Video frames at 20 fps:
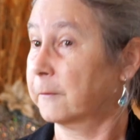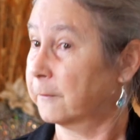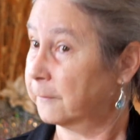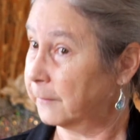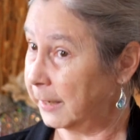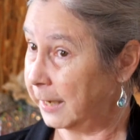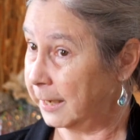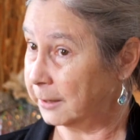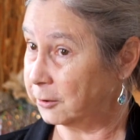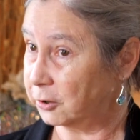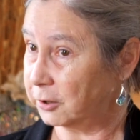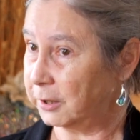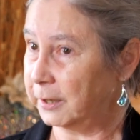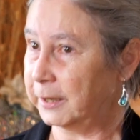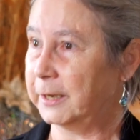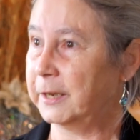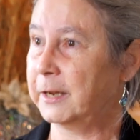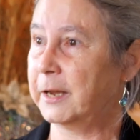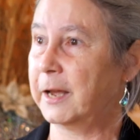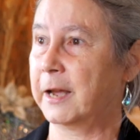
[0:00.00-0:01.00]

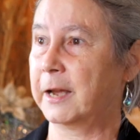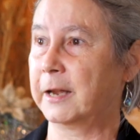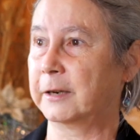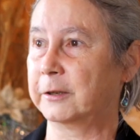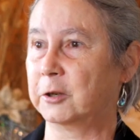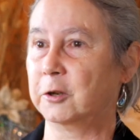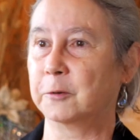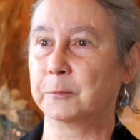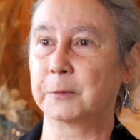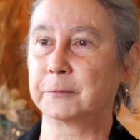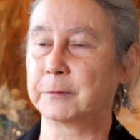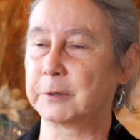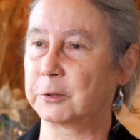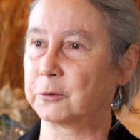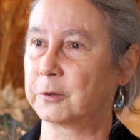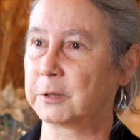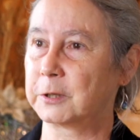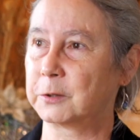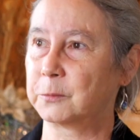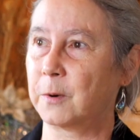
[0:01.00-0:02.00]
financially and human
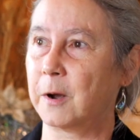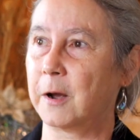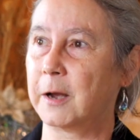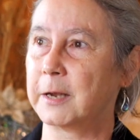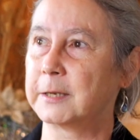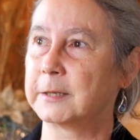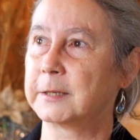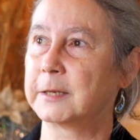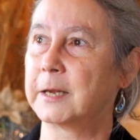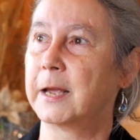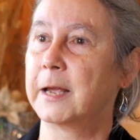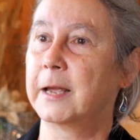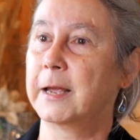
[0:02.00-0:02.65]
resource-wise,